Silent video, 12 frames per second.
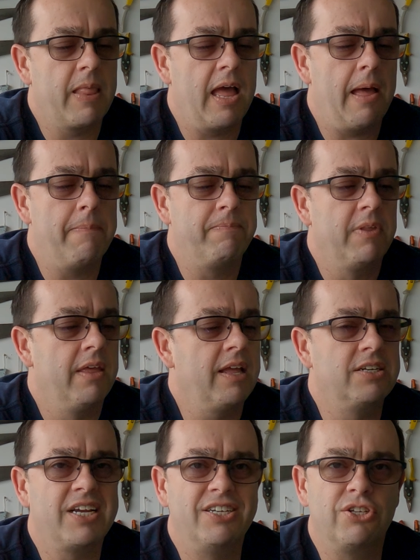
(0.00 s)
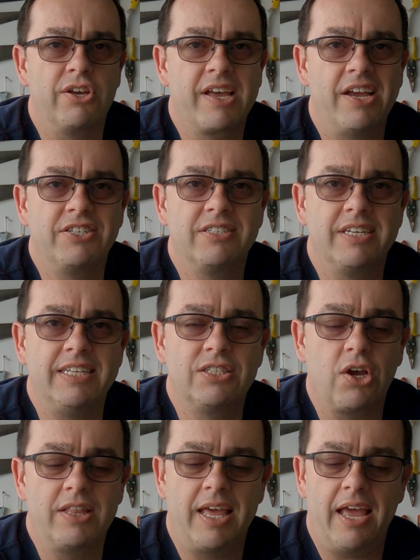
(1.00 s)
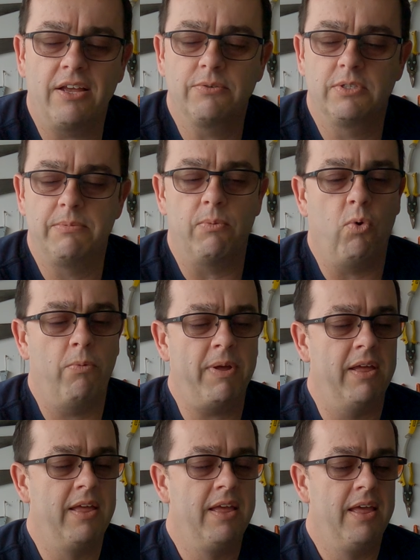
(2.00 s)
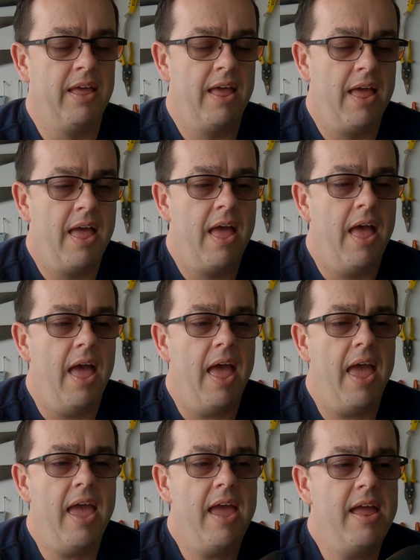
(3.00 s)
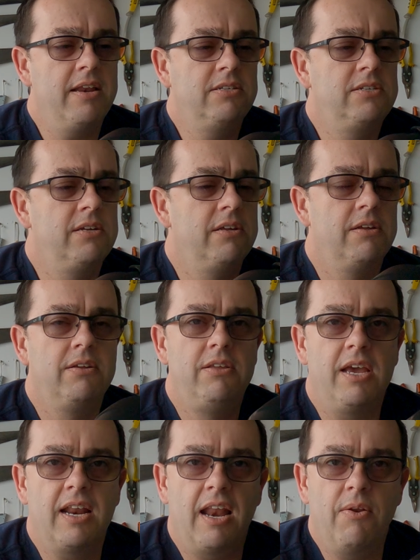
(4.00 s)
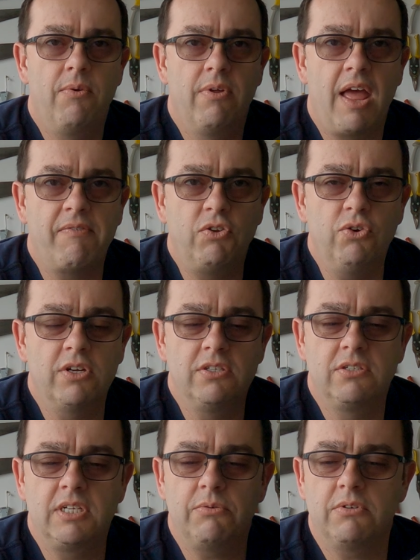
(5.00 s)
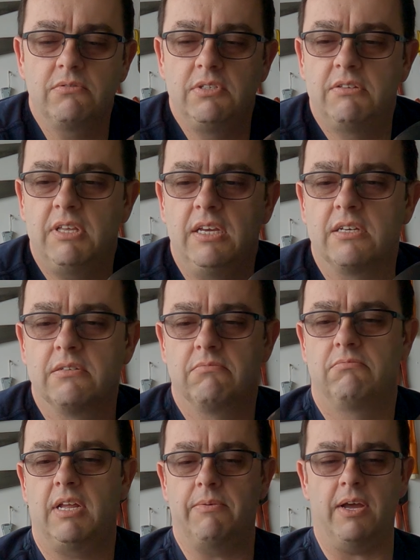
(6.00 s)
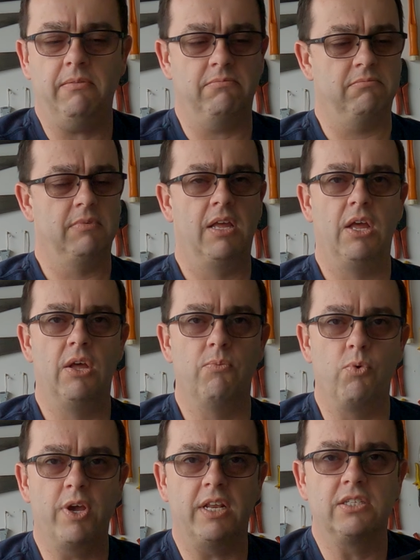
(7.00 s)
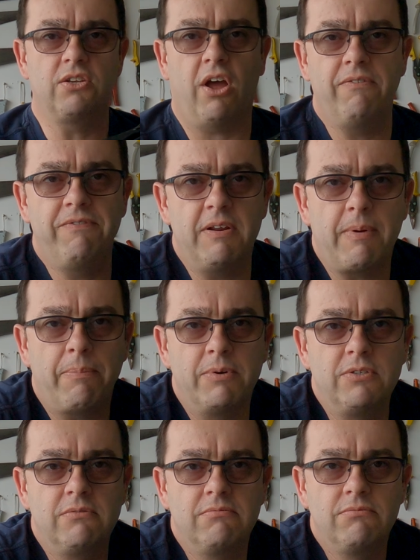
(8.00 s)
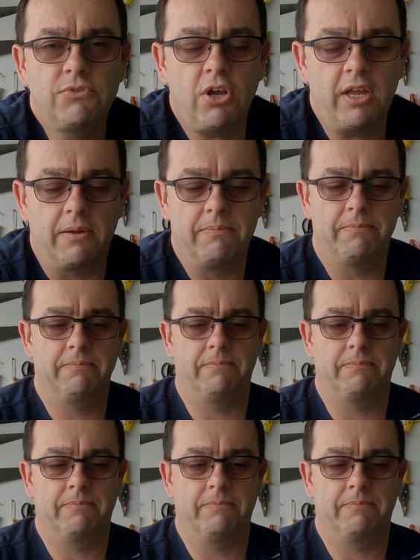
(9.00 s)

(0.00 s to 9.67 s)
Going to change location to inside the house where it's a bit warmer, and you can have a look and see what you think. Anyway, we'll get inside, fit them up and show you.